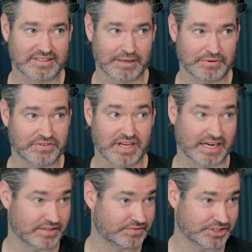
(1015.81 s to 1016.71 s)
type of
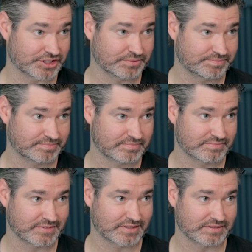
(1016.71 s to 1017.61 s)
connective tissue.
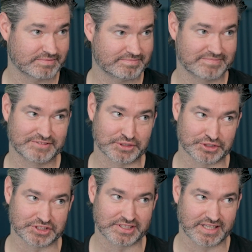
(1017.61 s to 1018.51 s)
So is
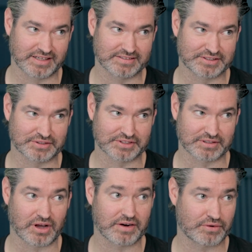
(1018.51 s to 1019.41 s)
your skin. So there's a
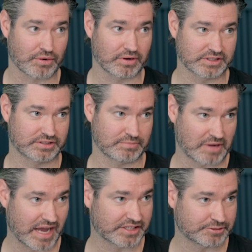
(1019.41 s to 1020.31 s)
lot of correlates to
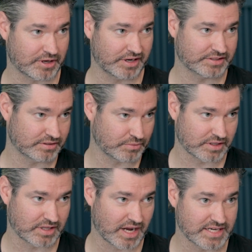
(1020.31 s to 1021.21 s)
my experience and the
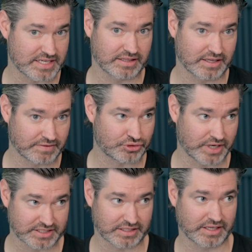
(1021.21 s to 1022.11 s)
work that I did that have
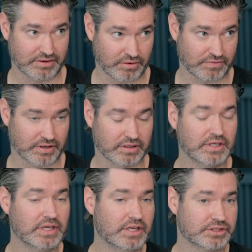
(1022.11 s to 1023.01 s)
translated over
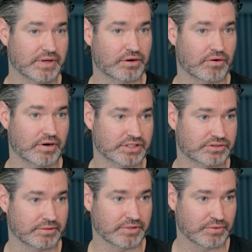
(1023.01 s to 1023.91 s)
to Acorn
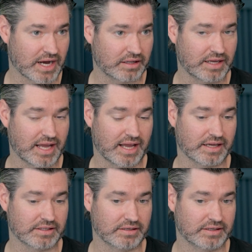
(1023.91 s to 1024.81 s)
extremely well.
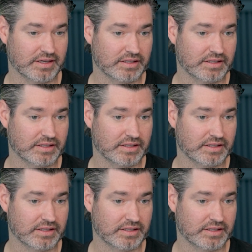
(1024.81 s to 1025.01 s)
And